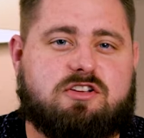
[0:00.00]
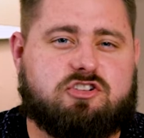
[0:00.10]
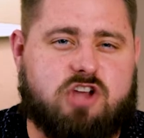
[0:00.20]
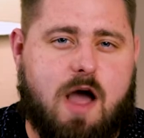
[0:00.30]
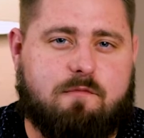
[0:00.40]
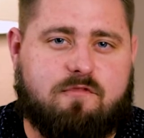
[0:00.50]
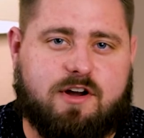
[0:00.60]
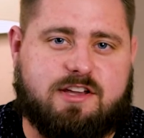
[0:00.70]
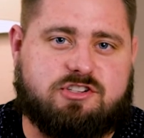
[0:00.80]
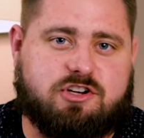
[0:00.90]
Shop
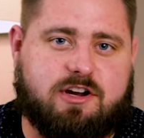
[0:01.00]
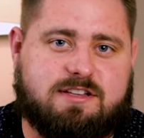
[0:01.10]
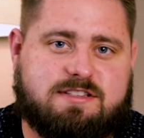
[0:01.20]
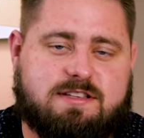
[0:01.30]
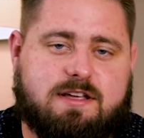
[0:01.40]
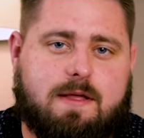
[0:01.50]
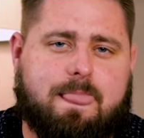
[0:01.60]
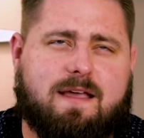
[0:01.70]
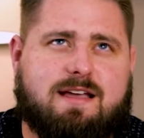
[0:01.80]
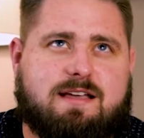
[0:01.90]
for insurance.
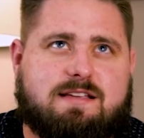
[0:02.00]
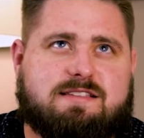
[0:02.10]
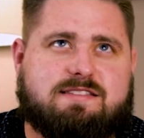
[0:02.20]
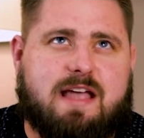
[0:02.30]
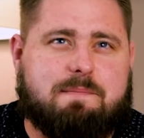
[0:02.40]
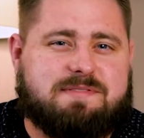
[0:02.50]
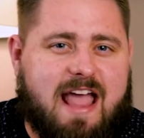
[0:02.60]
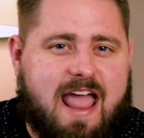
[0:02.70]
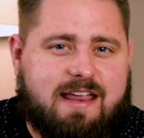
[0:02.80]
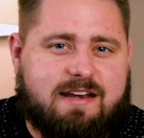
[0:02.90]
Steps
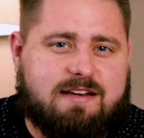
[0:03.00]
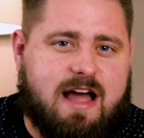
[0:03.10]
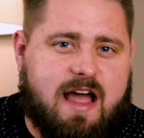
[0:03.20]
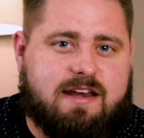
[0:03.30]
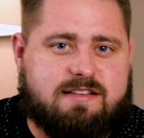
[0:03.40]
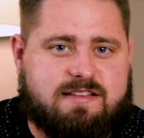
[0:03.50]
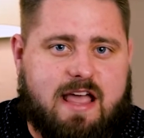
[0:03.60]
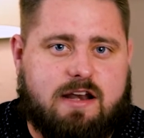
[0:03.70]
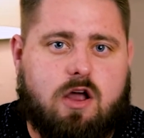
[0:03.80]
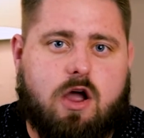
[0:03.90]
8, 9, and
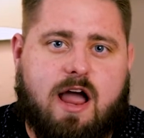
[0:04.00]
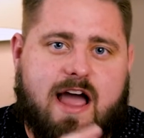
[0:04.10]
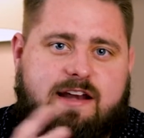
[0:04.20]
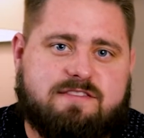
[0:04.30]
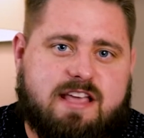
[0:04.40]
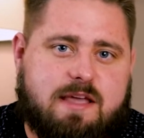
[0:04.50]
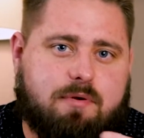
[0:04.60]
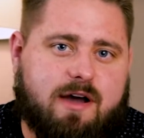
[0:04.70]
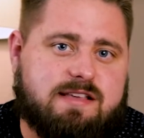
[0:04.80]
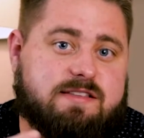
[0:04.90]
10 kind of take
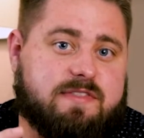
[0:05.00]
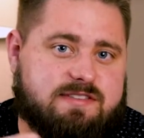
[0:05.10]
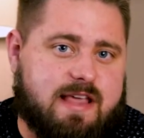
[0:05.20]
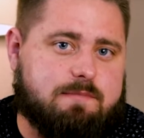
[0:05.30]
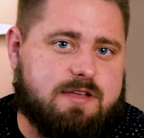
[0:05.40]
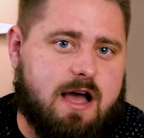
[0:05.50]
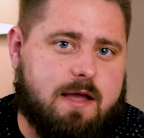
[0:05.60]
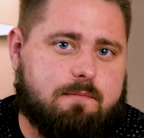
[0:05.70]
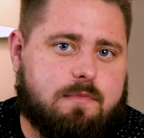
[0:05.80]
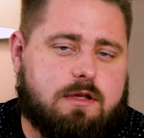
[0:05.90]
place at the same
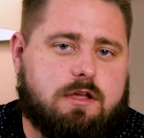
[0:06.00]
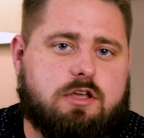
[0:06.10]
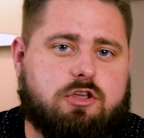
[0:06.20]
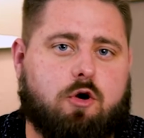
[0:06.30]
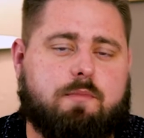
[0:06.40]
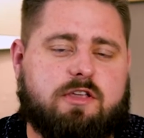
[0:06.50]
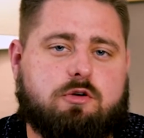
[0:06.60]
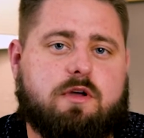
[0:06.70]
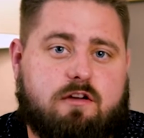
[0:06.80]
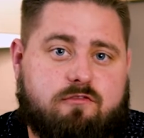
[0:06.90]
time. You'll be
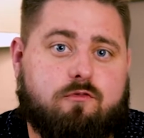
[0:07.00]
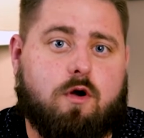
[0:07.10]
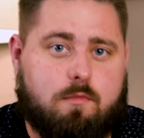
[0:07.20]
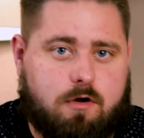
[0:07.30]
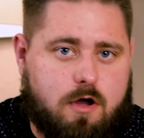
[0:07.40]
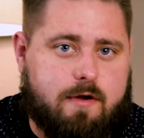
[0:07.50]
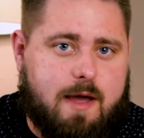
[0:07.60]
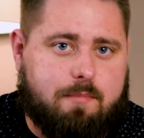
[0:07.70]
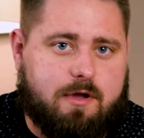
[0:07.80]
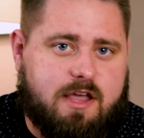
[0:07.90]
doing a formal loan
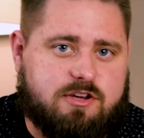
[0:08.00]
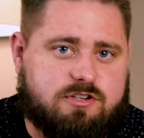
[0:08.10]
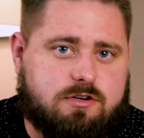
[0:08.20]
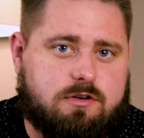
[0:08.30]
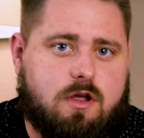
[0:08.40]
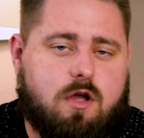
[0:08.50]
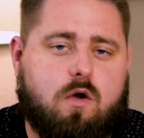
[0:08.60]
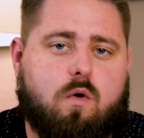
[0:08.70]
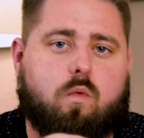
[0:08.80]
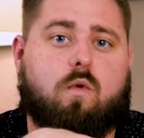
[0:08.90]
application
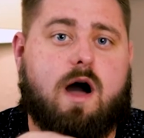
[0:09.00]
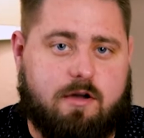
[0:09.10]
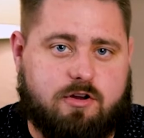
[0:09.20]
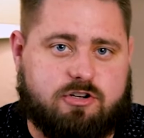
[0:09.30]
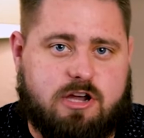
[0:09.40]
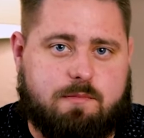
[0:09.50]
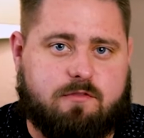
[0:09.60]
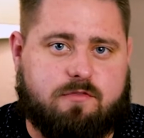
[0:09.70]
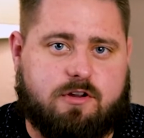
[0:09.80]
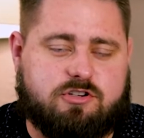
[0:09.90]
while you're
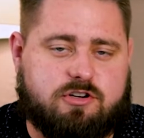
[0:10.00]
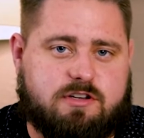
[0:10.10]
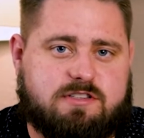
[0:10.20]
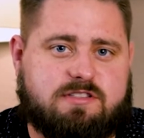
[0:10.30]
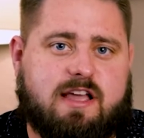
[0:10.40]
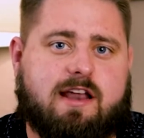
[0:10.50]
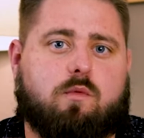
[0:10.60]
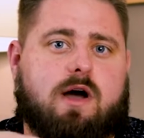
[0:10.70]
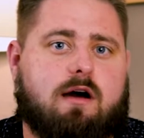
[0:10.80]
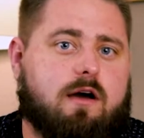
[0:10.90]
shopping for insurance and
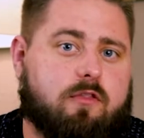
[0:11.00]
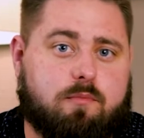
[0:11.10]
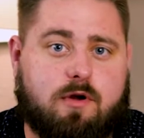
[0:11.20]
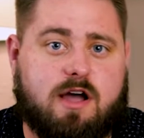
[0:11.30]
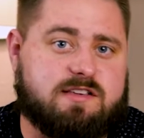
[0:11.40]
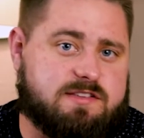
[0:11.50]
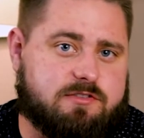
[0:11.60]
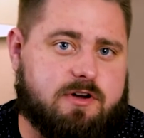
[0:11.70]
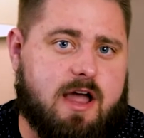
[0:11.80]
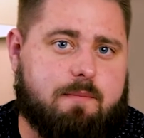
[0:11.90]
while other processes
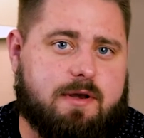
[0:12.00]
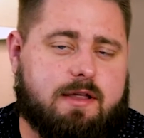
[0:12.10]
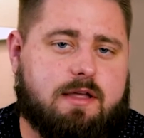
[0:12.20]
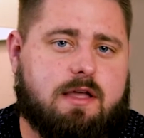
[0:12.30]
are happening.